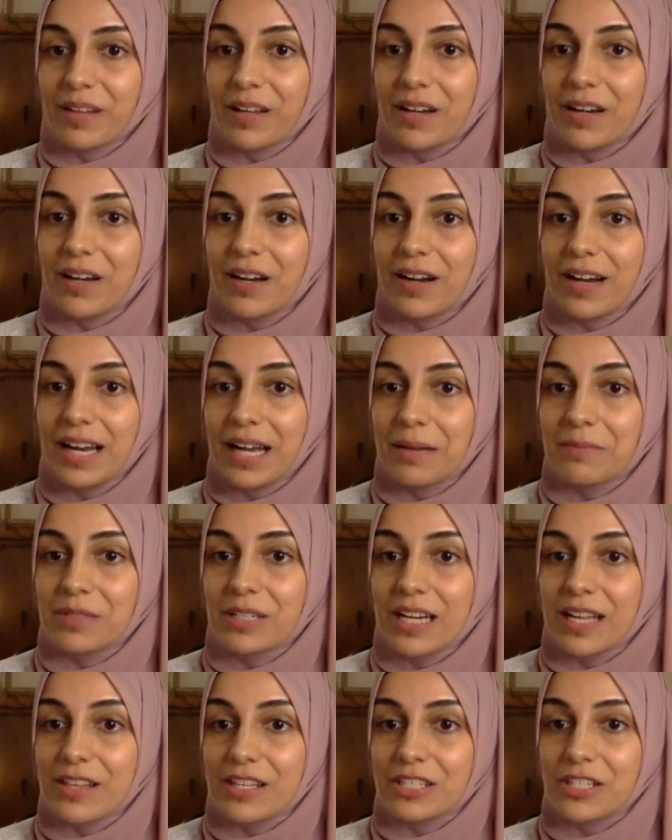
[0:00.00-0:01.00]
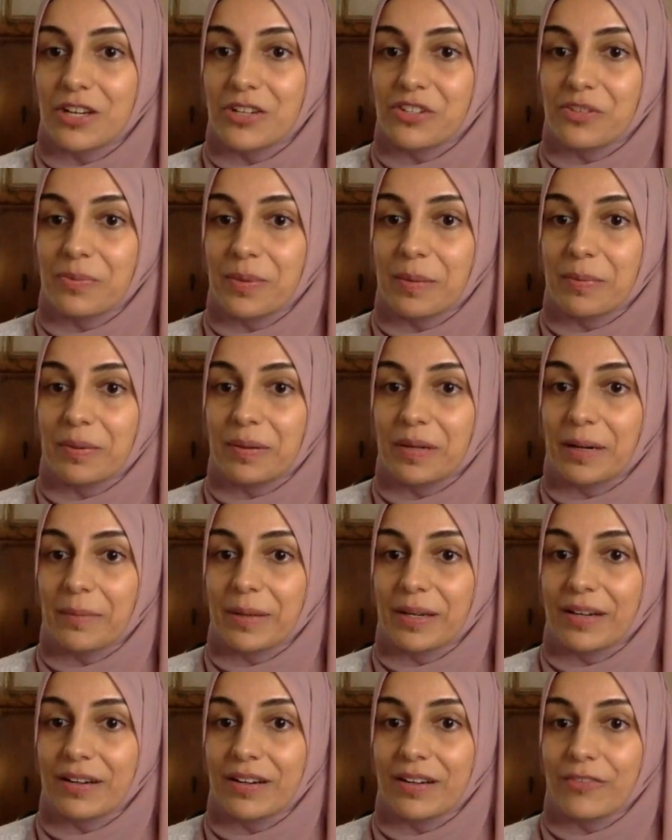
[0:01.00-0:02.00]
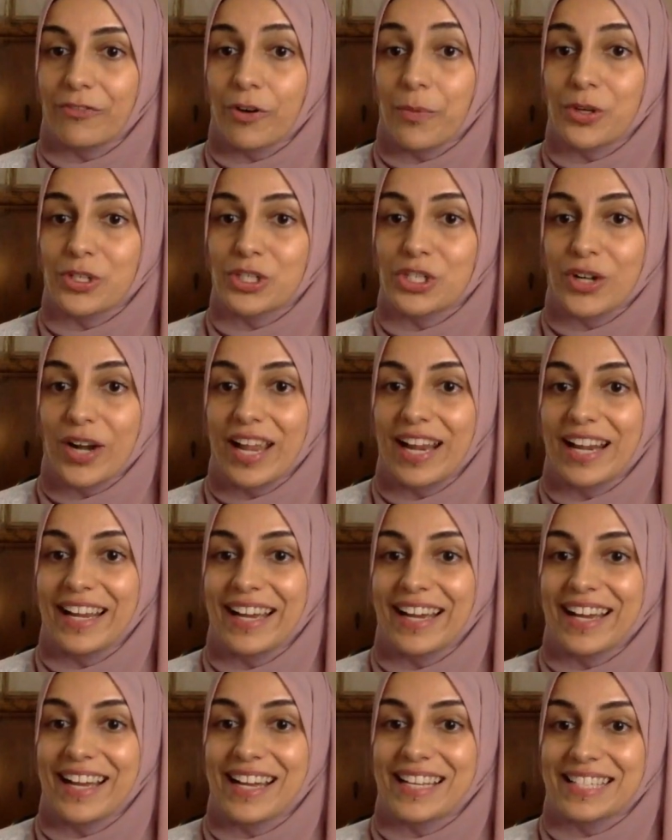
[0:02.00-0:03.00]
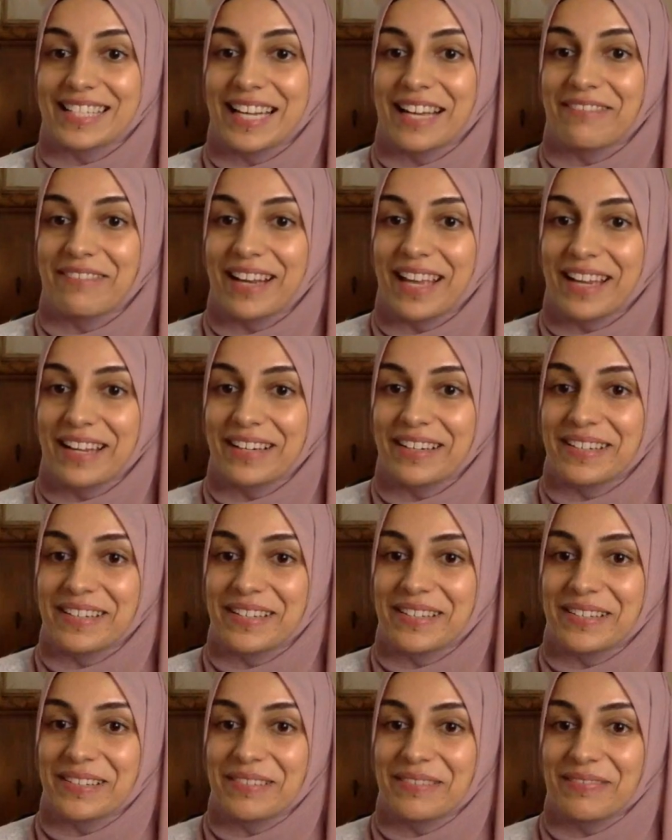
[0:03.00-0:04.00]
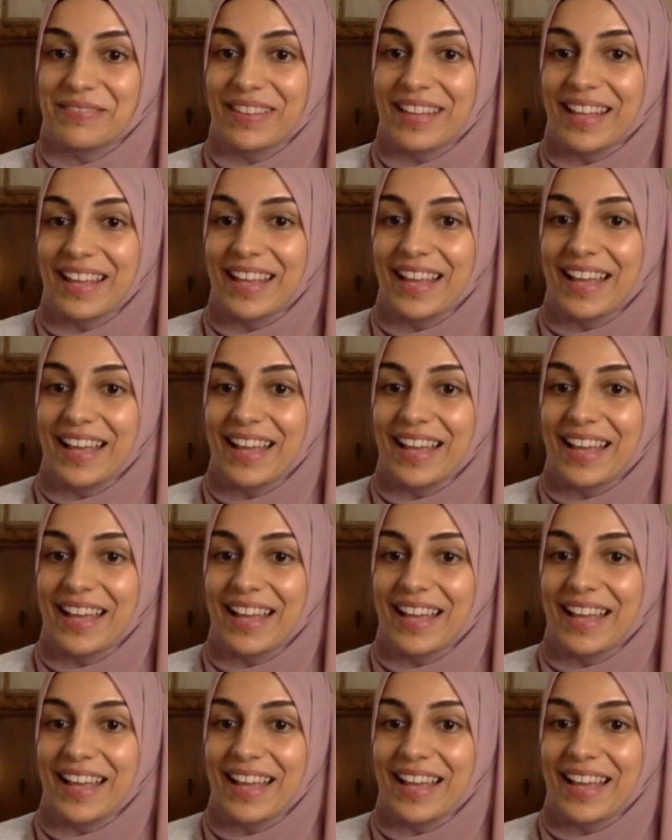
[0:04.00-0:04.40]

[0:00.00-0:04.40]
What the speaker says: Oh, alhamdulillah, there's loads of people coming on. From Australia, assalamu alaikum.